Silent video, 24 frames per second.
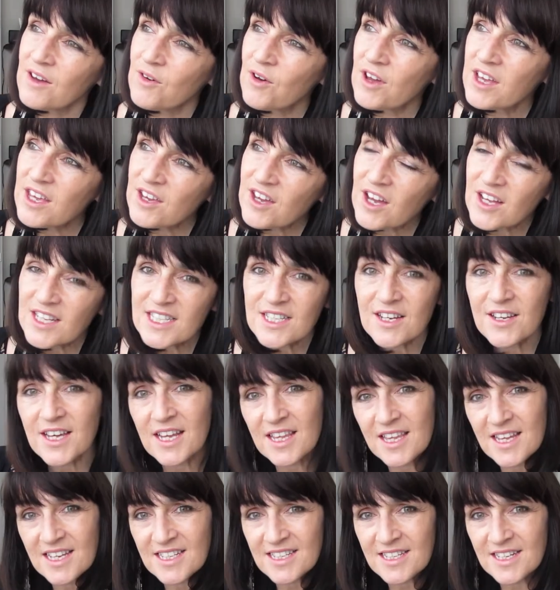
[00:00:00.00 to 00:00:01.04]
Are you guys doing
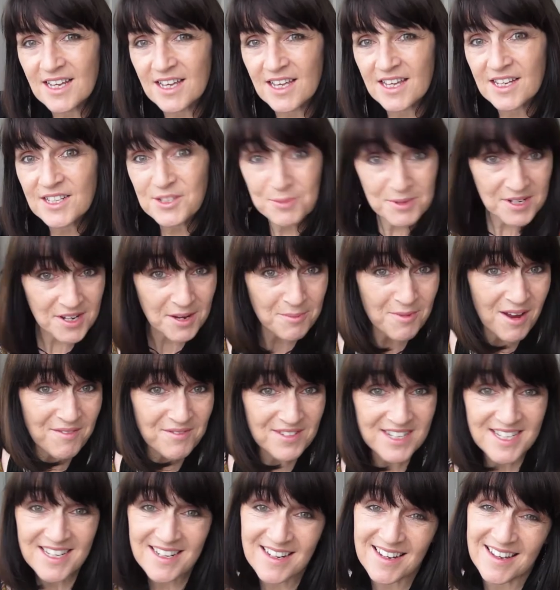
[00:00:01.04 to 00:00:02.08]
anything tonight? Do you want to come out
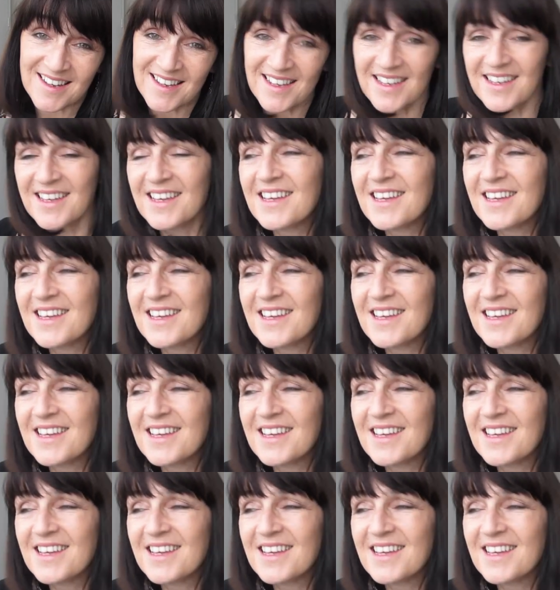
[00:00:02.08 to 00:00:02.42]
for dinner?